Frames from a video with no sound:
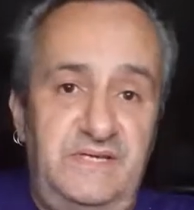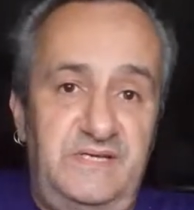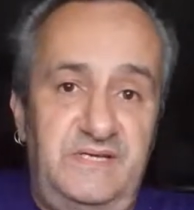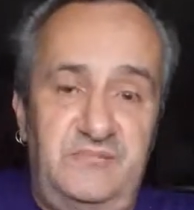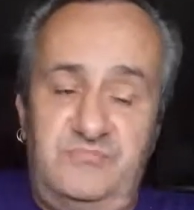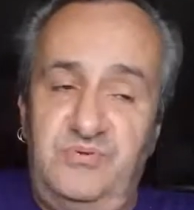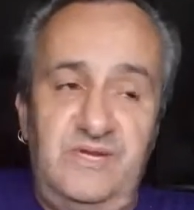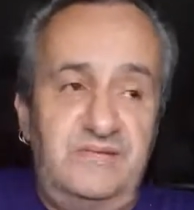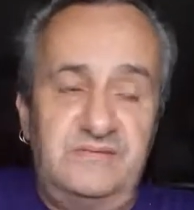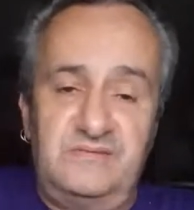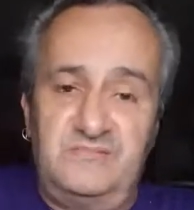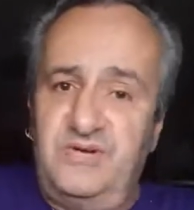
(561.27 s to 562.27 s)

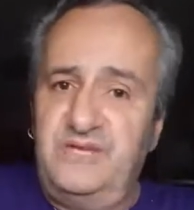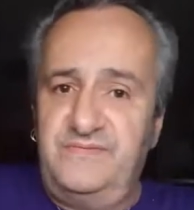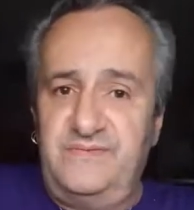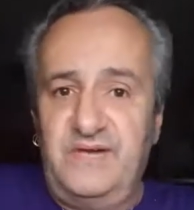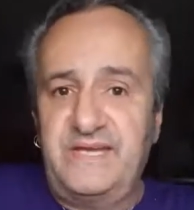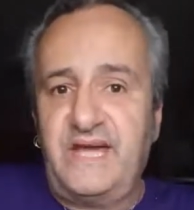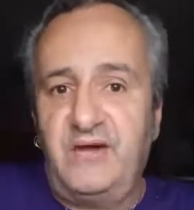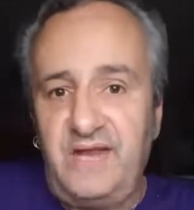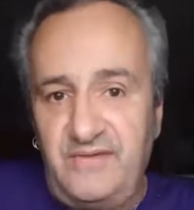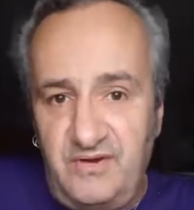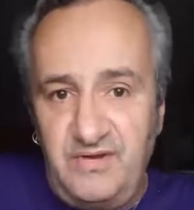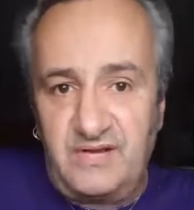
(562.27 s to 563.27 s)
Brilliant fight. Go and
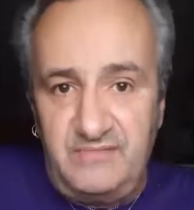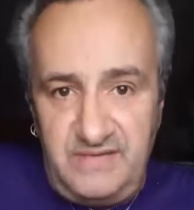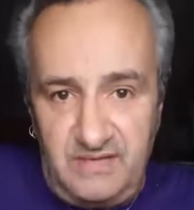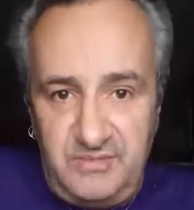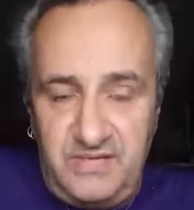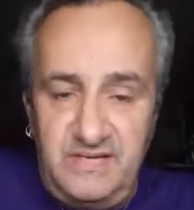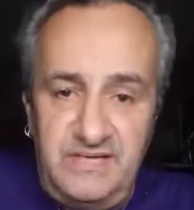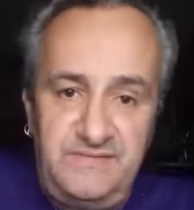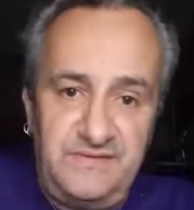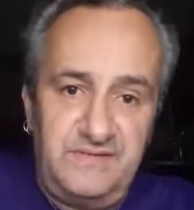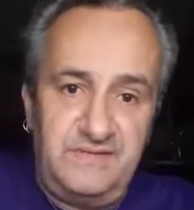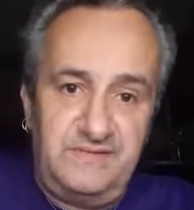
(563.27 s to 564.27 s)
have a look. I'm going to leave
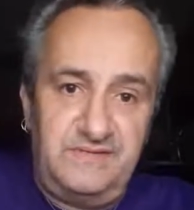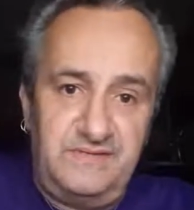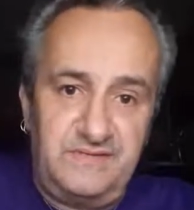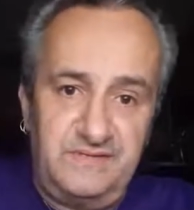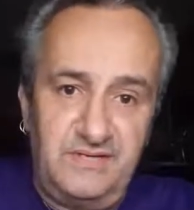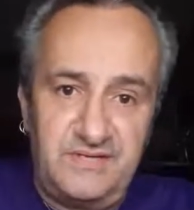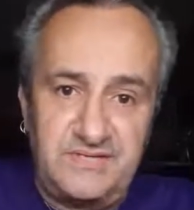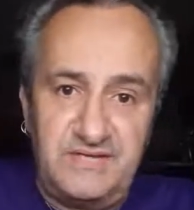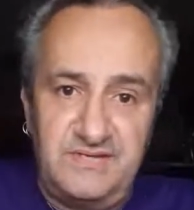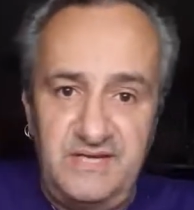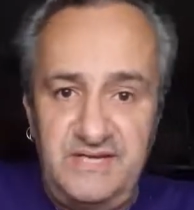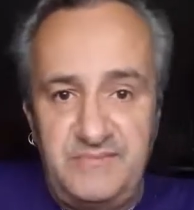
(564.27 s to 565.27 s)
the like I say,
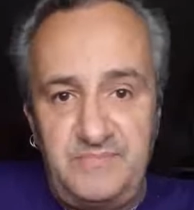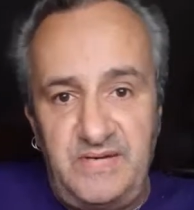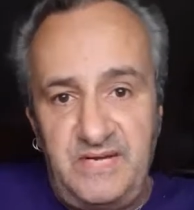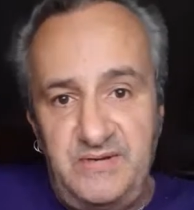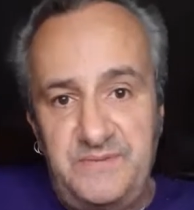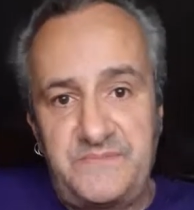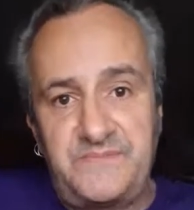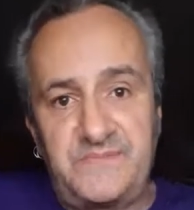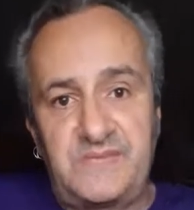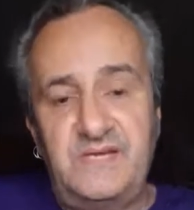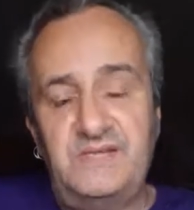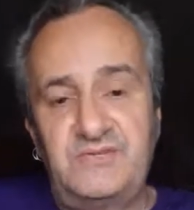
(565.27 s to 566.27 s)
the link below
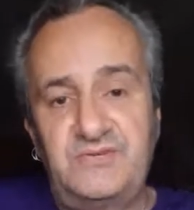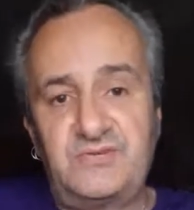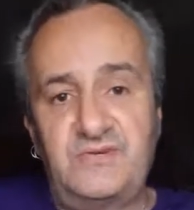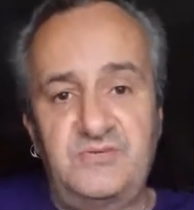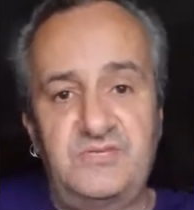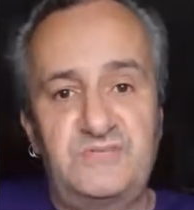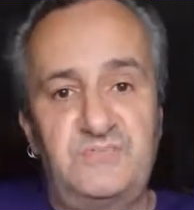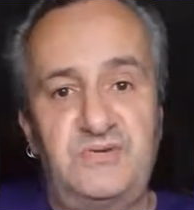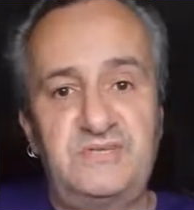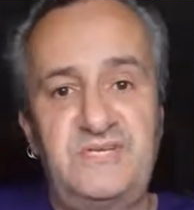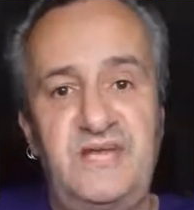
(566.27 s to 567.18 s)
in the descriptions box.